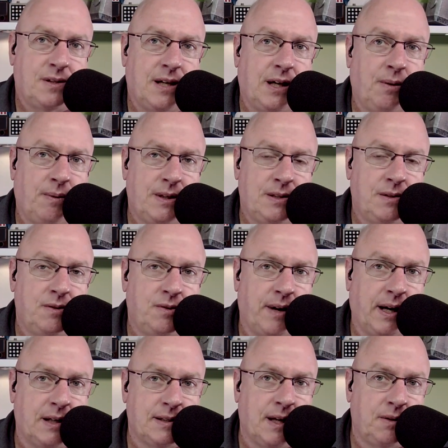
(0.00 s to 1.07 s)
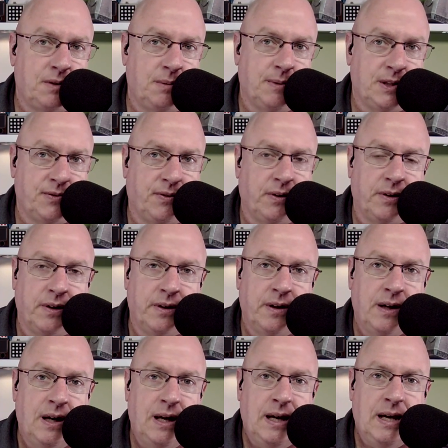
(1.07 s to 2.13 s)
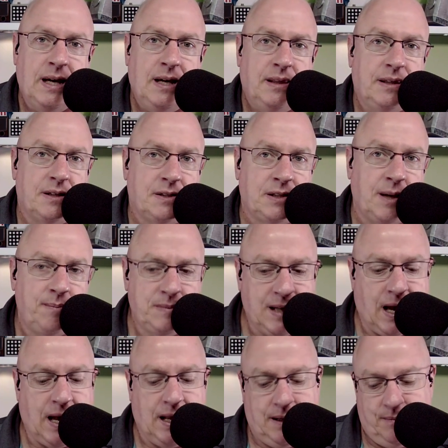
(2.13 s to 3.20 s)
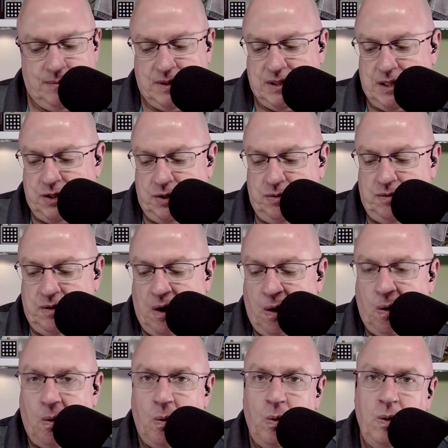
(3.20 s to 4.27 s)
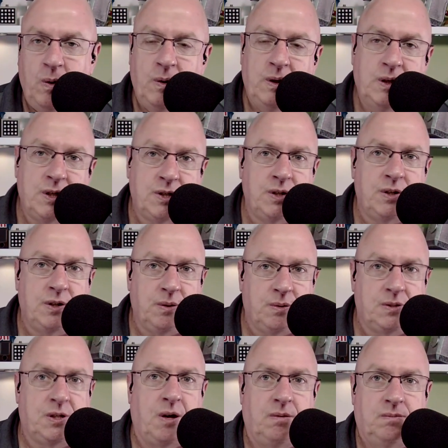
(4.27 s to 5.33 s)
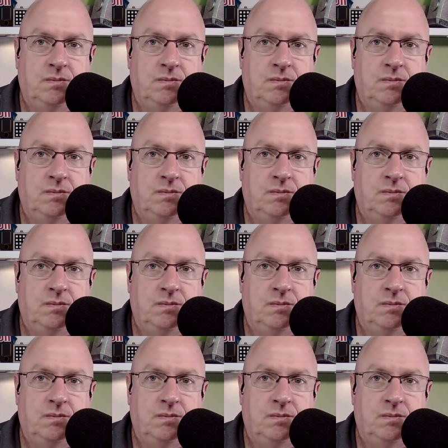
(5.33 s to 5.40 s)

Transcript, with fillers: I don't want to drag us out too much further there's some times that you know you shouldn't do a show.